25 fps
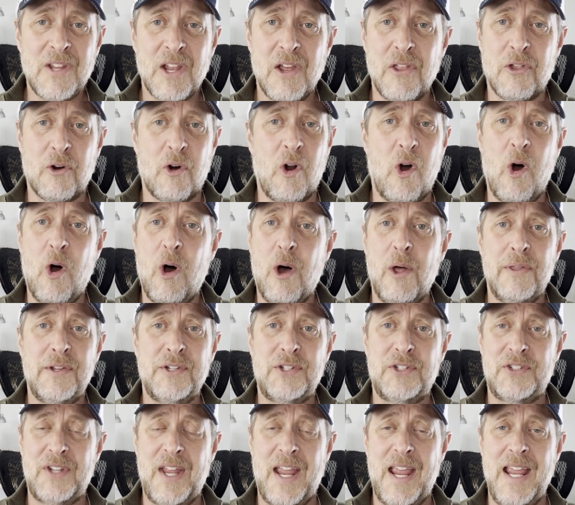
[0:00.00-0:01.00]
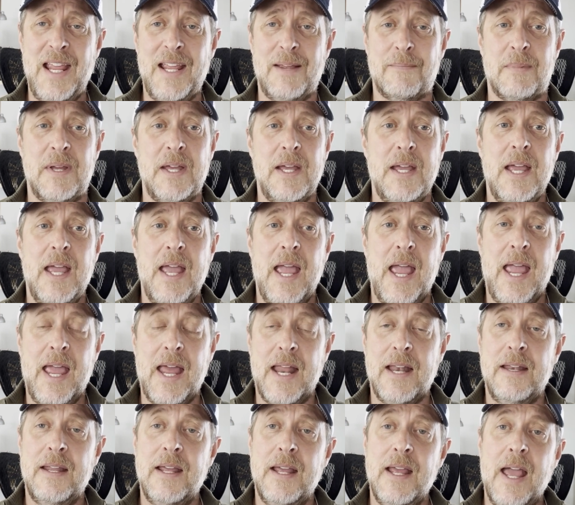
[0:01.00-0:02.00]
they're all the same.
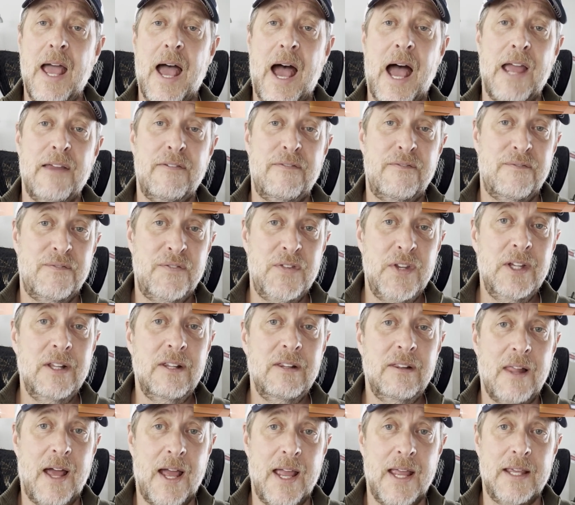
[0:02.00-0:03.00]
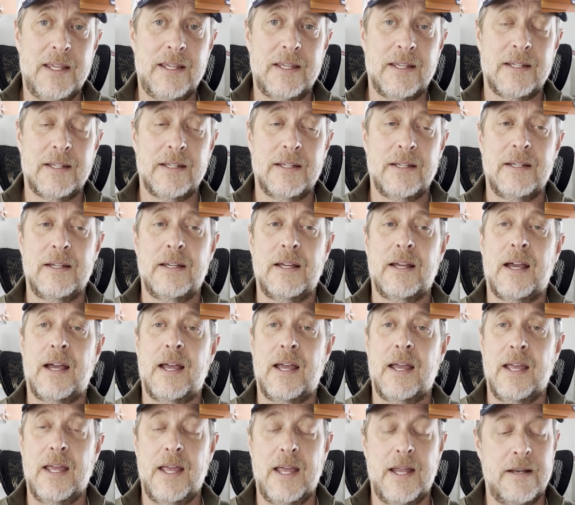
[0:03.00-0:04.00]
And I feel like,
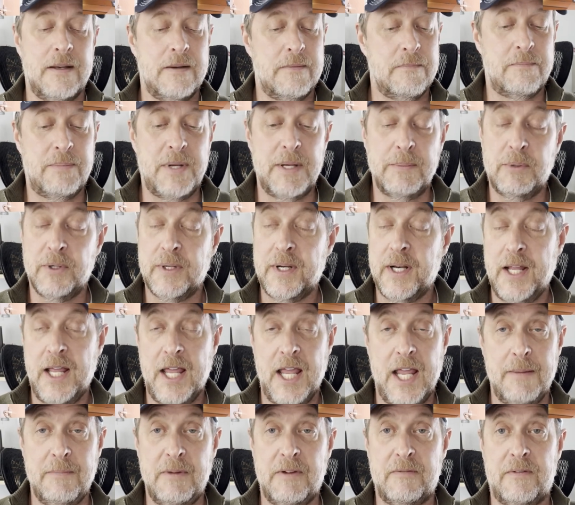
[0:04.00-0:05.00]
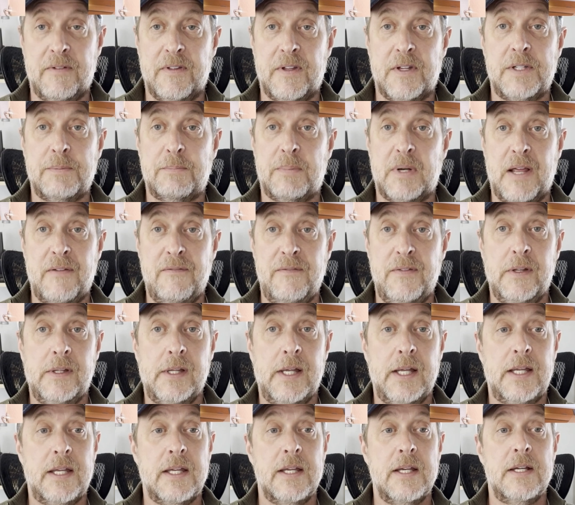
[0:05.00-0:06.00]
and people are going to hate me for this, but I feel
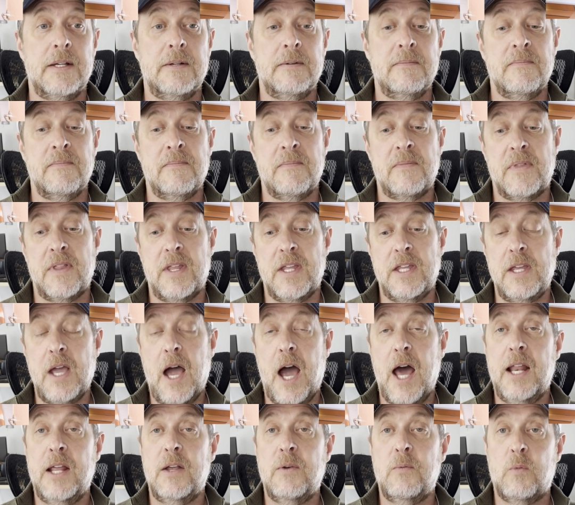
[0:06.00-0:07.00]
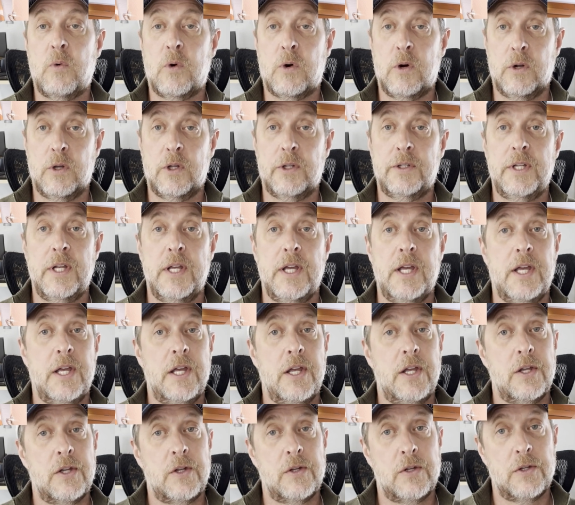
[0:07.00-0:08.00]
like the yachting world
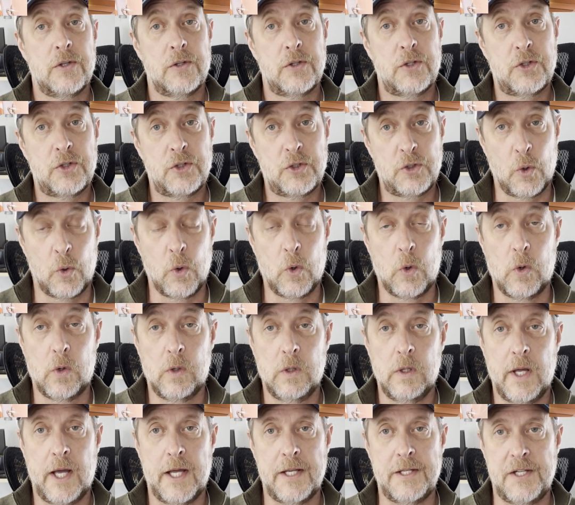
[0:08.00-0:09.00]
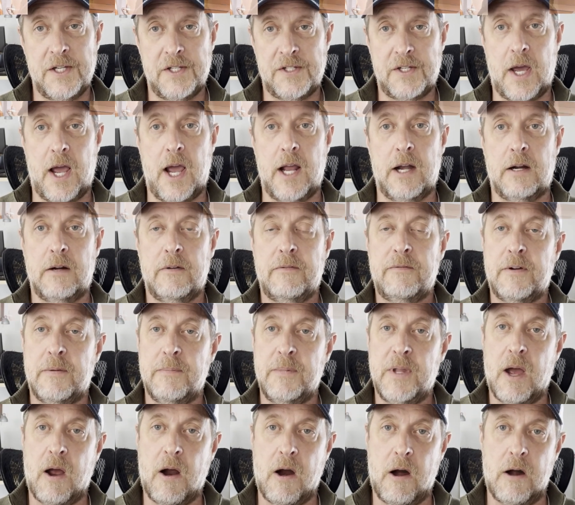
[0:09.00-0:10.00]
stole a designer from
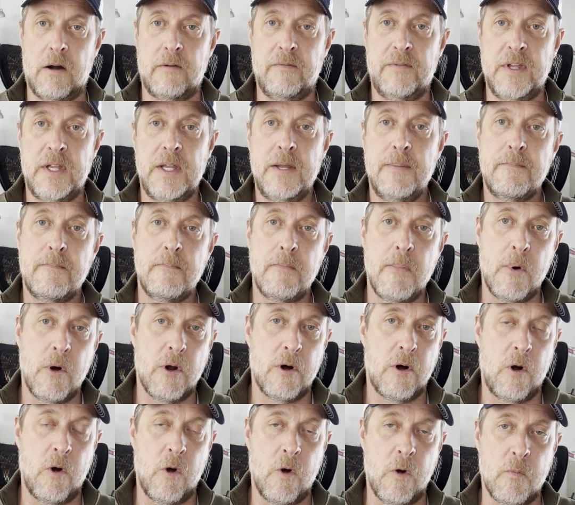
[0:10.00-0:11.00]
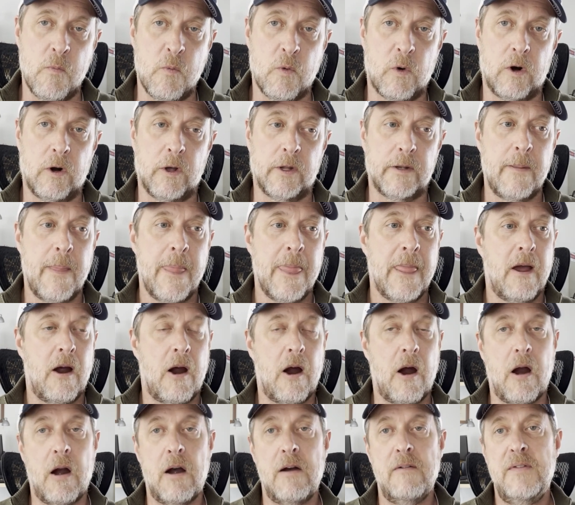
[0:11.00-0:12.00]
the RV motorhome world.
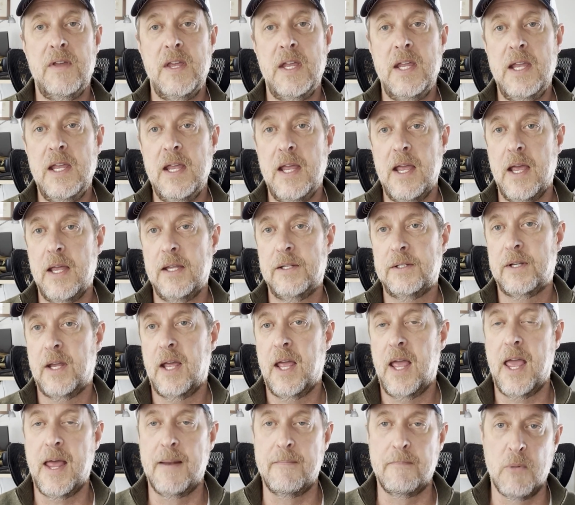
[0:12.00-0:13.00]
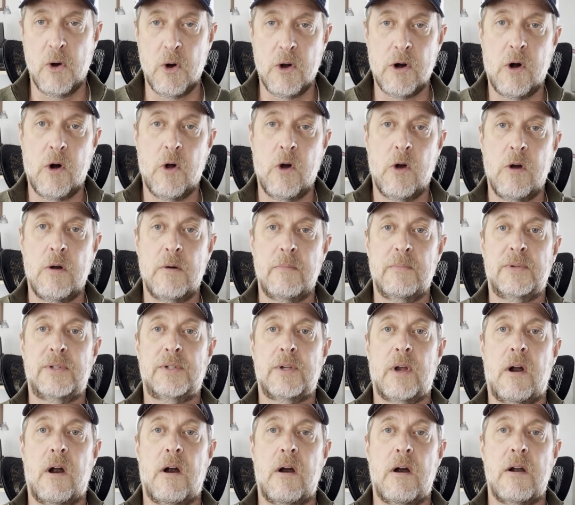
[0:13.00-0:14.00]
RVs and motorhomes
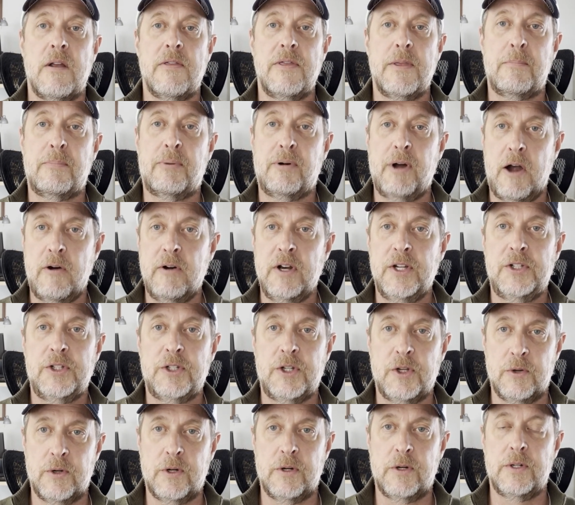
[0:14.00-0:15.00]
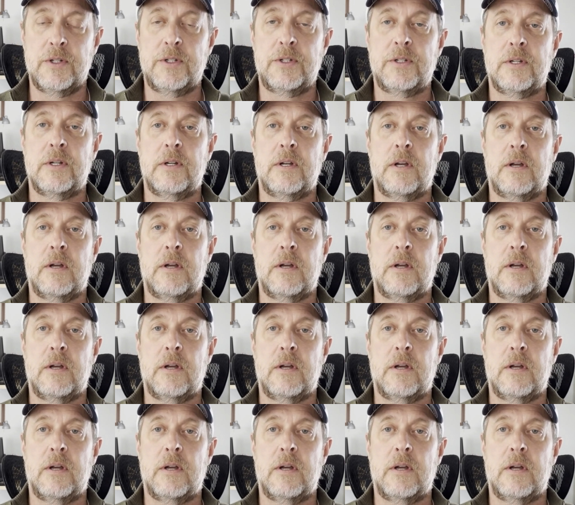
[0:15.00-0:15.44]
are the prairie schooners